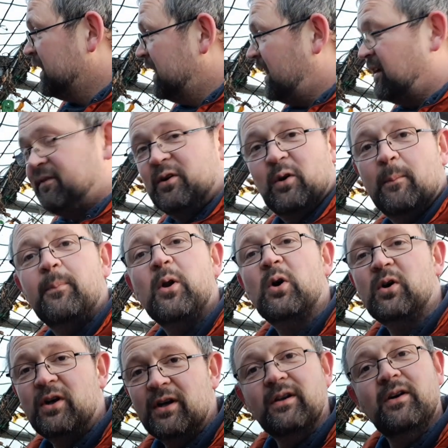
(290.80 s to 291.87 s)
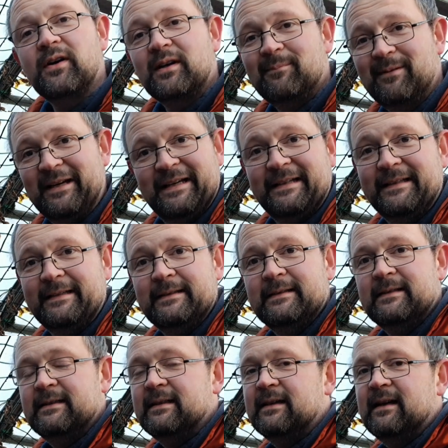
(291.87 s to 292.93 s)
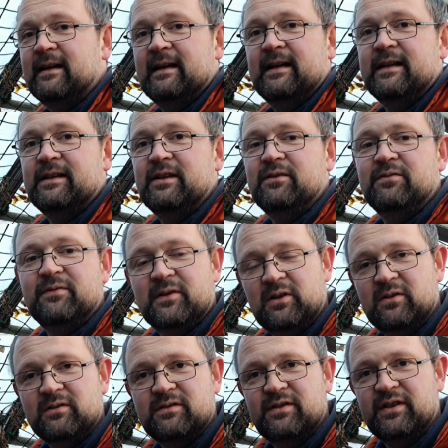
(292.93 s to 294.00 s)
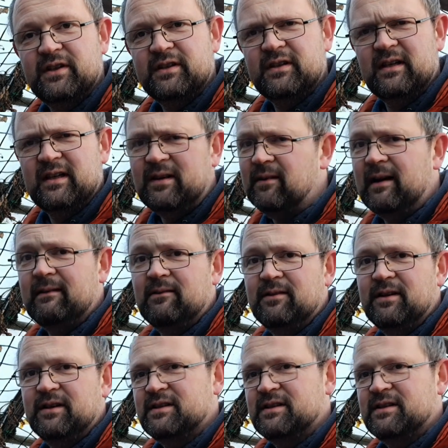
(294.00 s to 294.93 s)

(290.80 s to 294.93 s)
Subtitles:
if you're a plonker like me and you forgot to clear out your